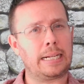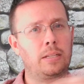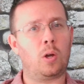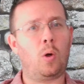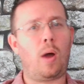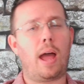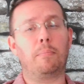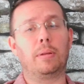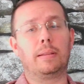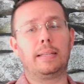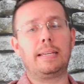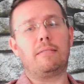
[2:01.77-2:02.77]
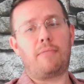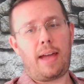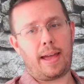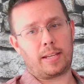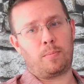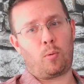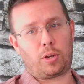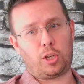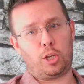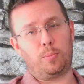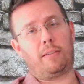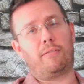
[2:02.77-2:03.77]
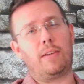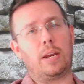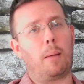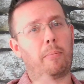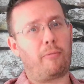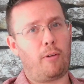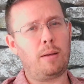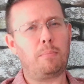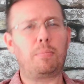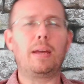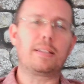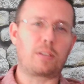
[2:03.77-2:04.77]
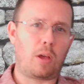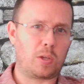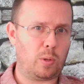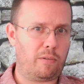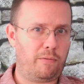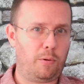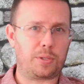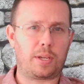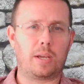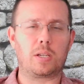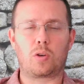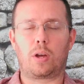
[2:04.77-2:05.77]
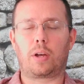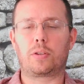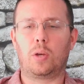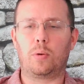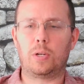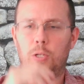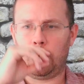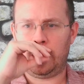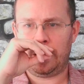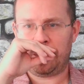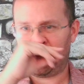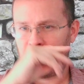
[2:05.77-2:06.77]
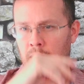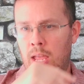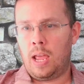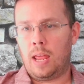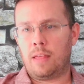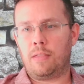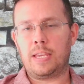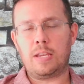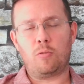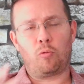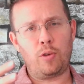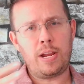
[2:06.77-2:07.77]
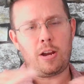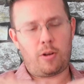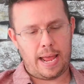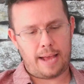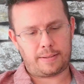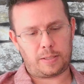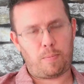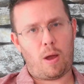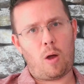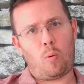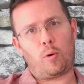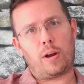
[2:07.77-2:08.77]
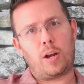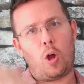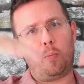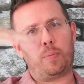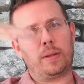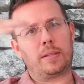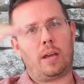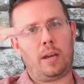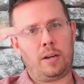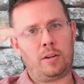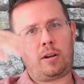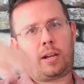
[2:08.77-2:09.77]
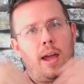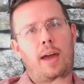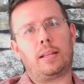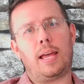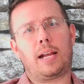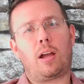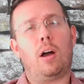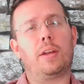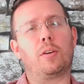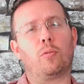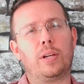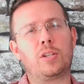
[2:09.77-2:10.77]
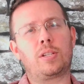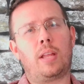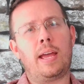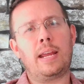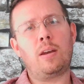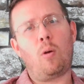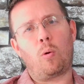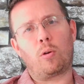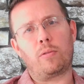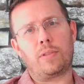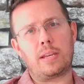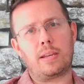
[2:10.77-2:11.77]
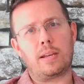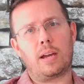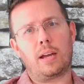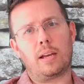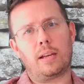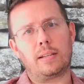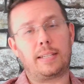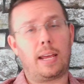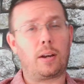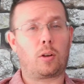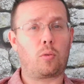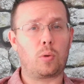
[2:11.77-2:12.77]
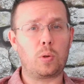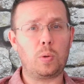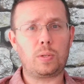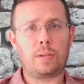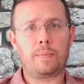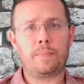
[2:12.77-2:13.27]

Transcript: though, I believe has more cubic feet up front, but it's also a full-size truck, so it should. The rear, it has a spot where it opens under, kind of like a Honda Ridgeline or the Santa Cruz.